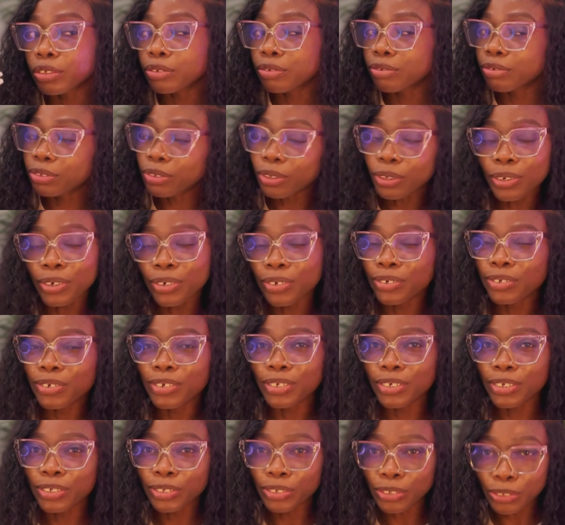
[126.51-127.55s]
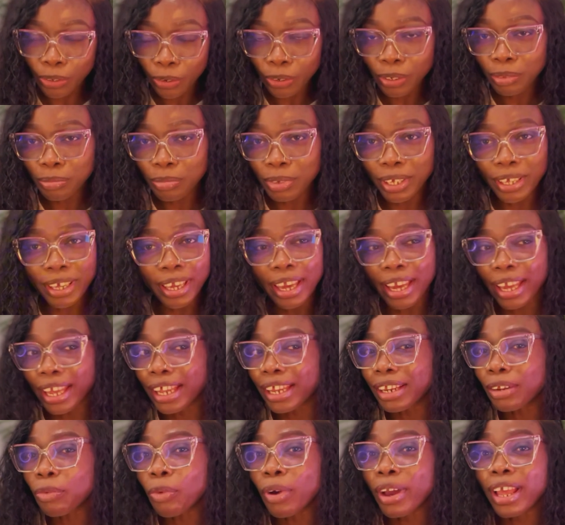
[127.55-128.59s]
So join me
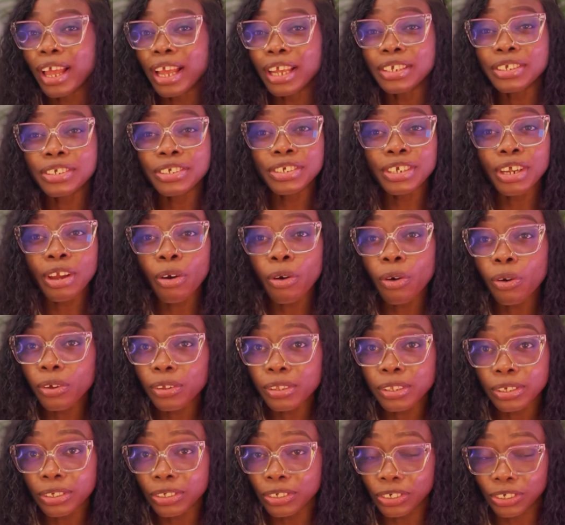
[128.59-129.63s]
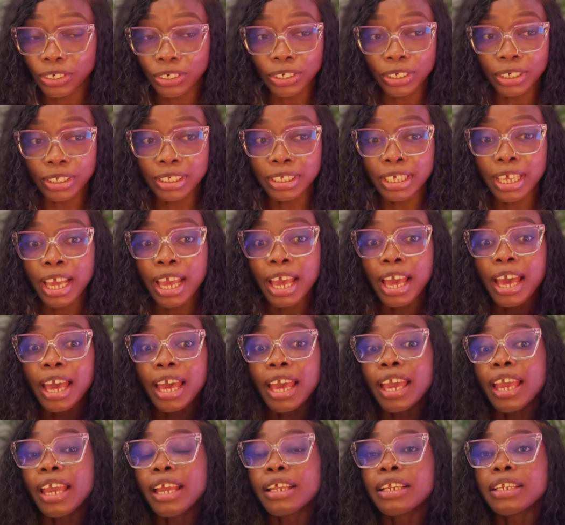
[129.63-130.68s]
and while I share all the gist.
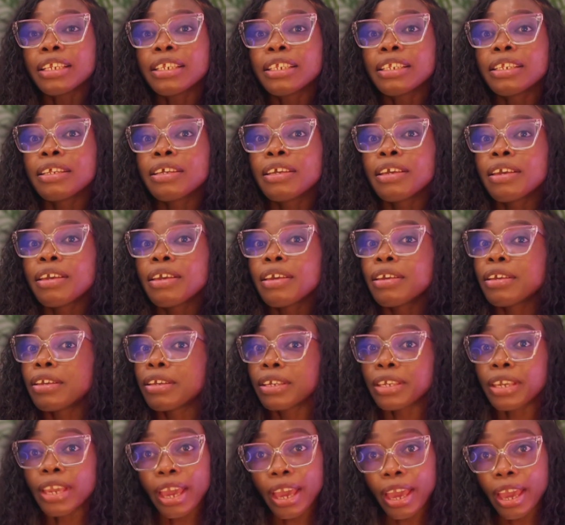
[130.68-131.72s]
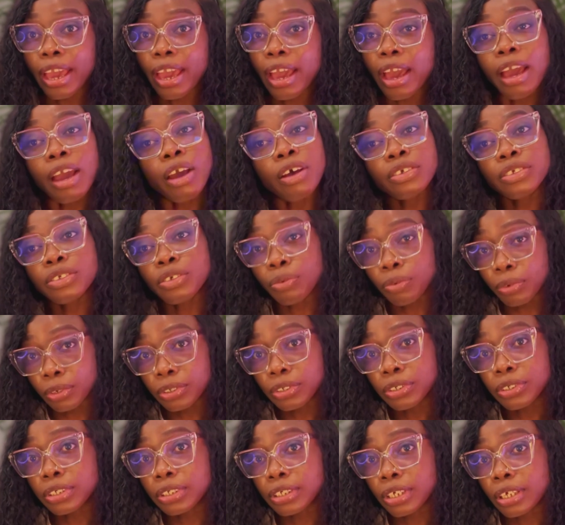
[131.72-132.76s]
And yeah, I also want
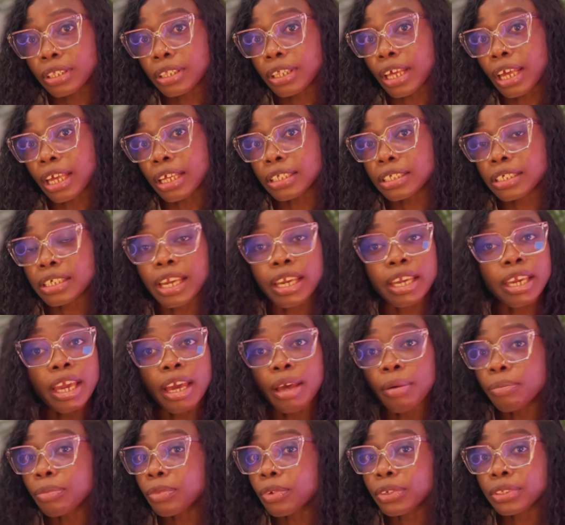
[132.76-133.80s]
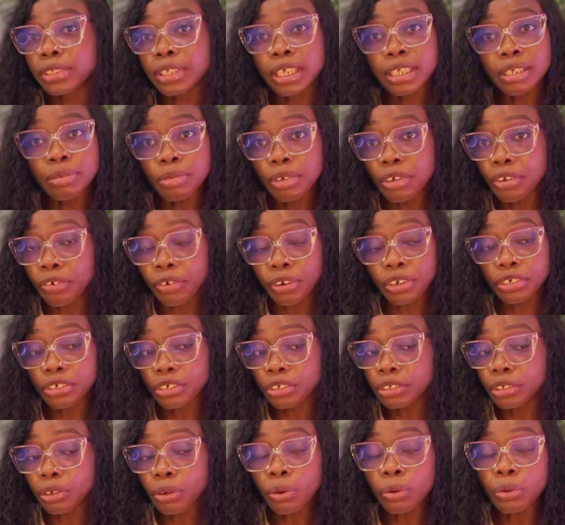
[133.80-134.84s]
to say that I am not an
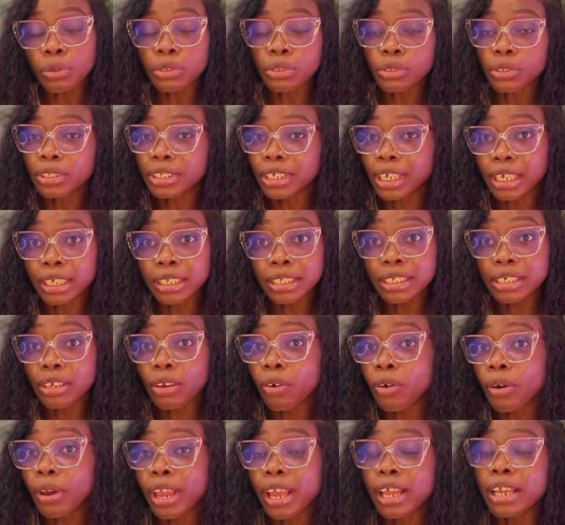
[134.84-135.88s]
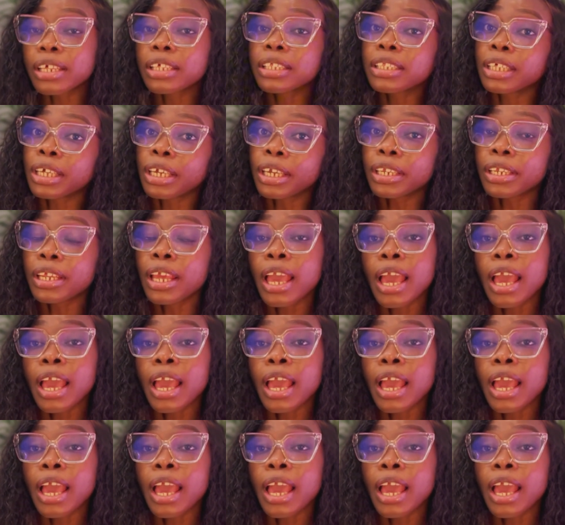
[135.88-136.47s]
immigration consultant or anything.